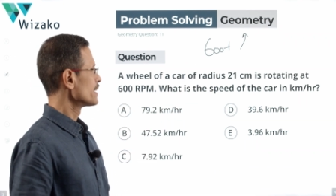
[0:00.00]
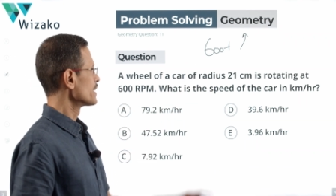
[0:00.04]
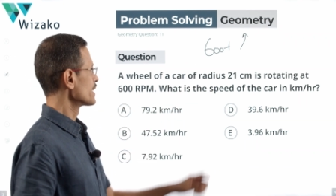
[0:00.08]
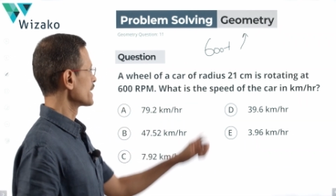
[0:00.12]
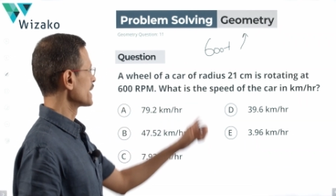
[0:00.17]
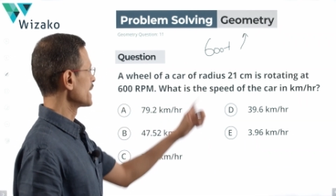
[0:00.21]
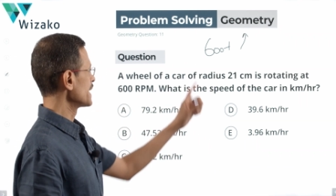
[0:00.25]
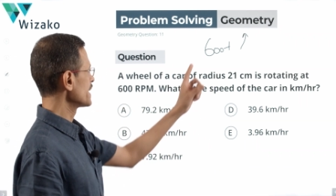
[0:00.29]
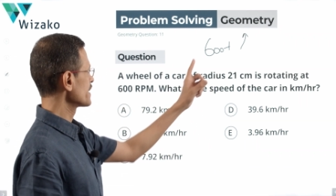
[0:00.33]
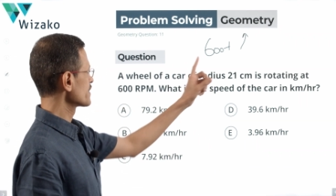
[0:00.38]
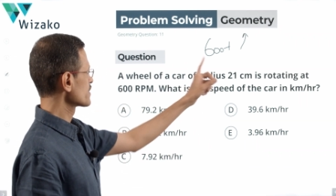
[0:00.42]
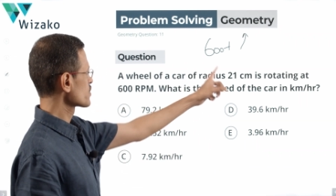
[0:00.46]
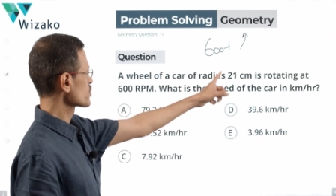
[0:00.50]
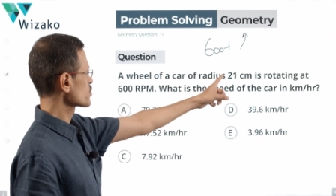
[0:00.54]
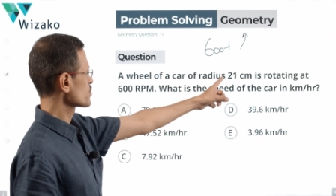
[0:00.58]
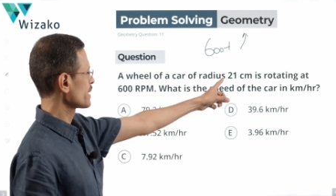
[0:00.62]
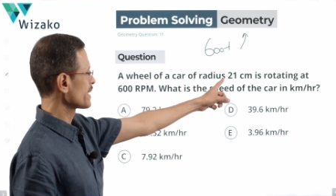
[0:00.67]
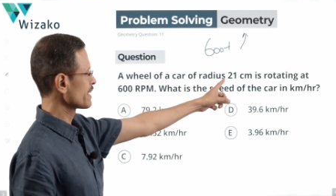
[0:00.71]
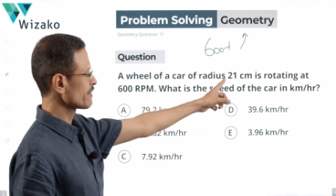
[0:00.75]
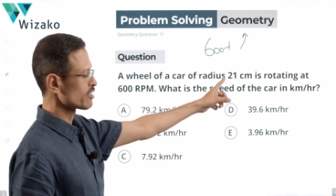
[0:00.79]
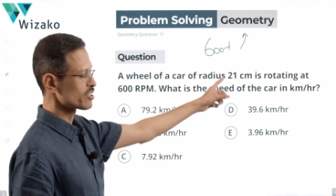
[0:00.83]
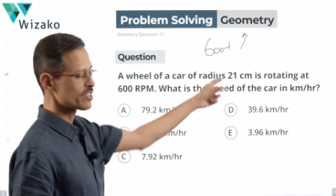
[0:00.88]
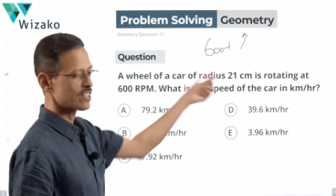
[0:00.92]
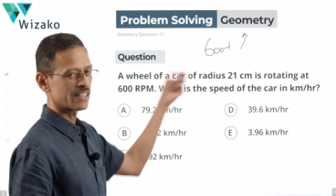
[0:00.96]
Radius is
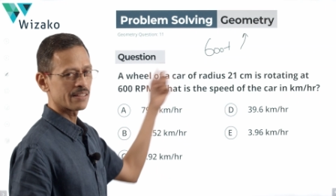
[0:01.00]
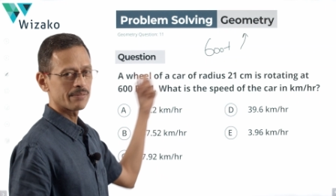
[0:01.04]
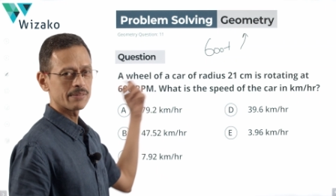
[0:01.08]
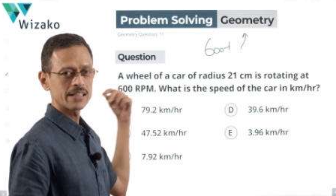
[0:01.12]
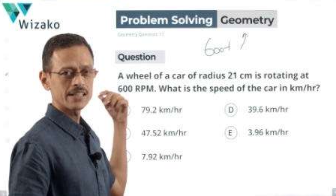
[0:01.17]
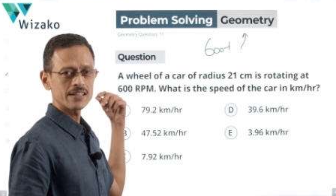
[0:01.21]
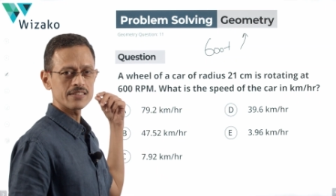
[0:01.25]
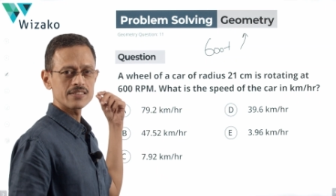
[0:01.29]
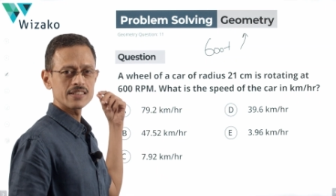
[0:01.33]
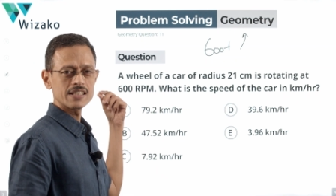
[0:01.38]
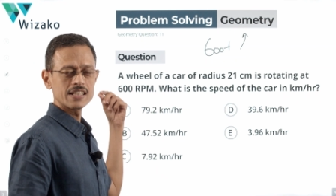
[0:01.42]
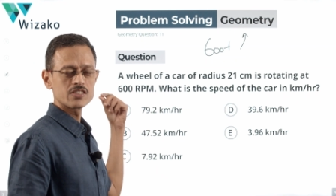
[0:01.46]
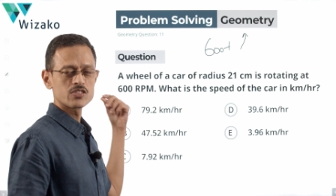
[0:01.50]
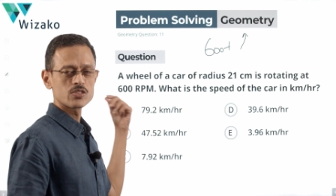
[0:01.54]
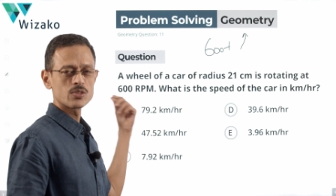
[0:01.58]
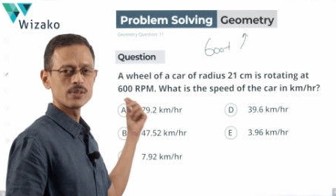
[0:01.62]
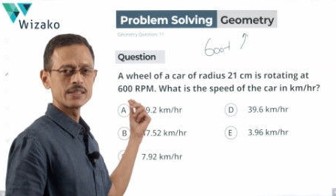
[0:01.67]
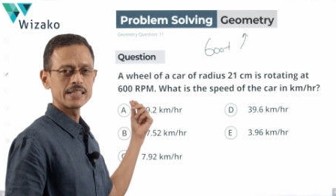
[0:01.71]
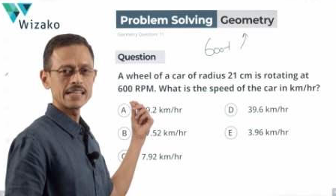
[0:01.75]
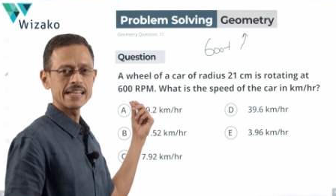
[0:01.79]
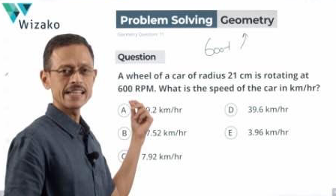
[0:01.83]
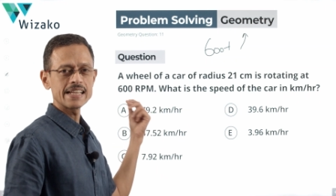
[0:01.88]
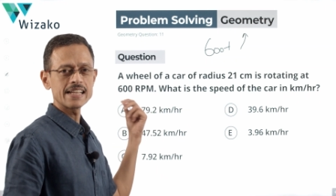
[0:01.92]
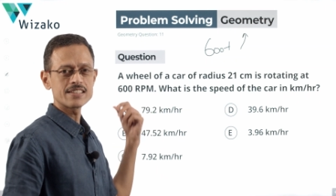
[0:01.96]
21 centimeters, it's
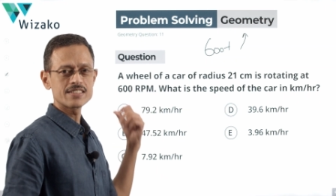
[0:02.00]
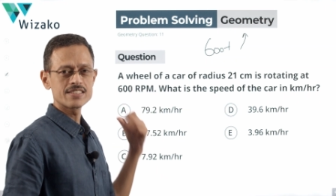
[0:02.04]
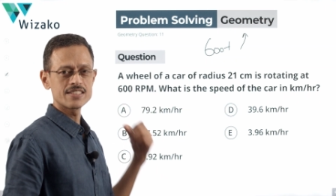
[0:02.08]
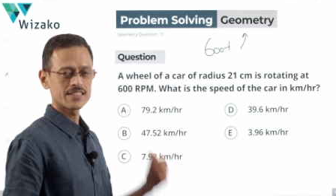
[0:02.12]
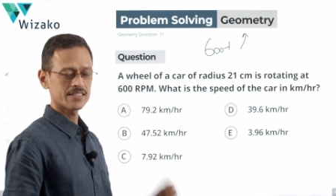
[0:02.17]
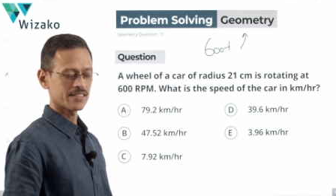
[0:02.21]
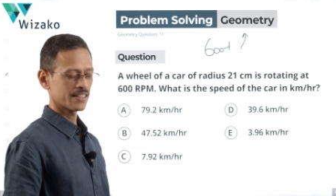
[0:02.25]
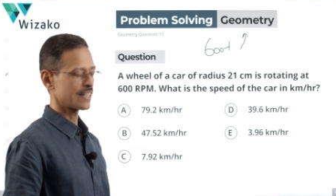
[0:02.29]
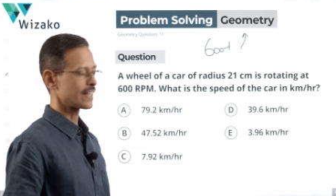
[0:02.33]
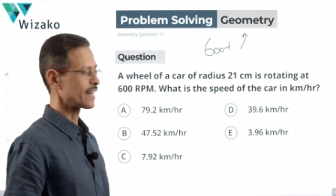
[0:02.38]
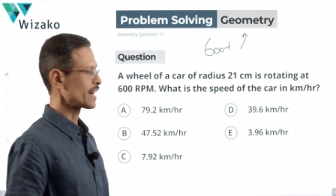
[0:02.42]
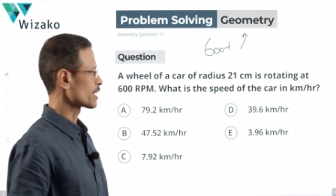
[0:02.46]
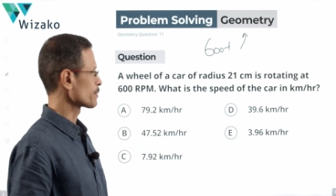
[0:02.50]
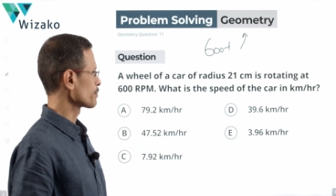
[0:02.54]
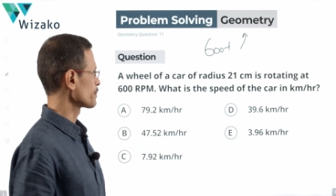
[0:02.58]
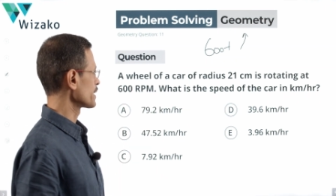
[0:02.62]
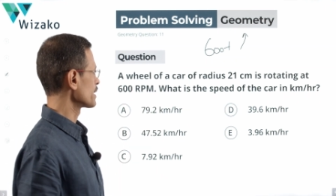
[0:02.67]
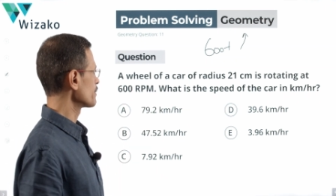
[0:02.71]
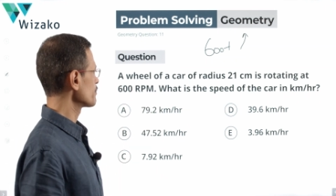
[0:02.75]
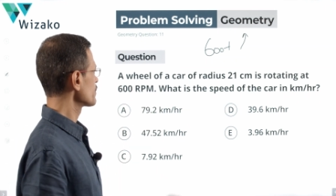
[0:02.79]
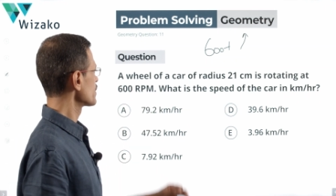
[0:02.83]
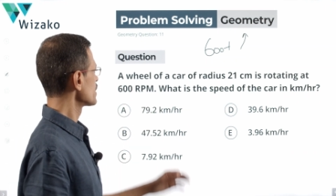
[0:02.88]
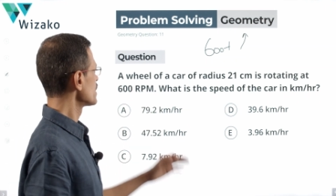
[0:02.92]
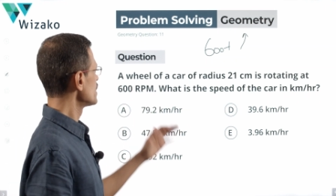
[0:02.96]
rotating at 600
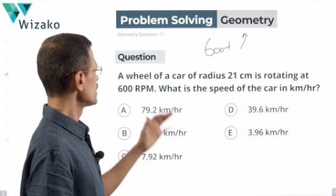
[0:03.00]
RPM.